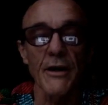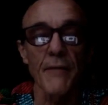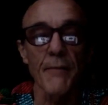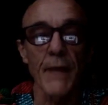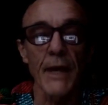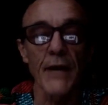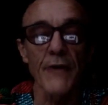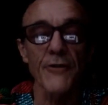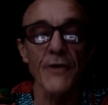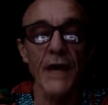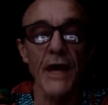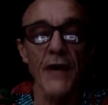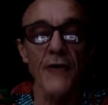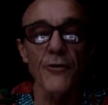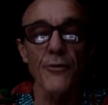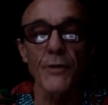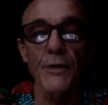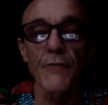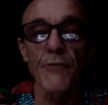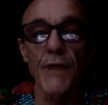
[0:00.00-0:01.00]
about how
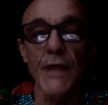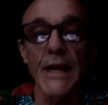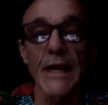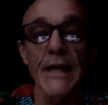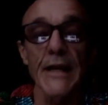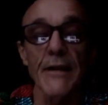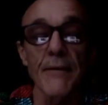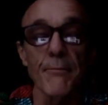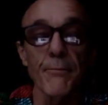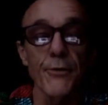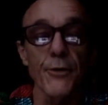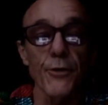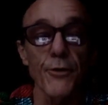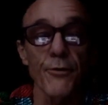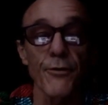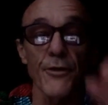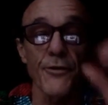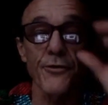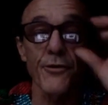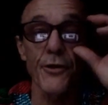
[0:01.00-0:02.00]
do we really
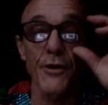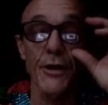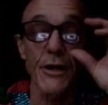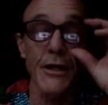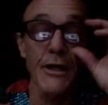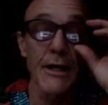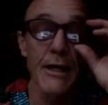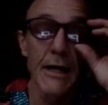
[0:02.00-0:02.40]
improve the soil.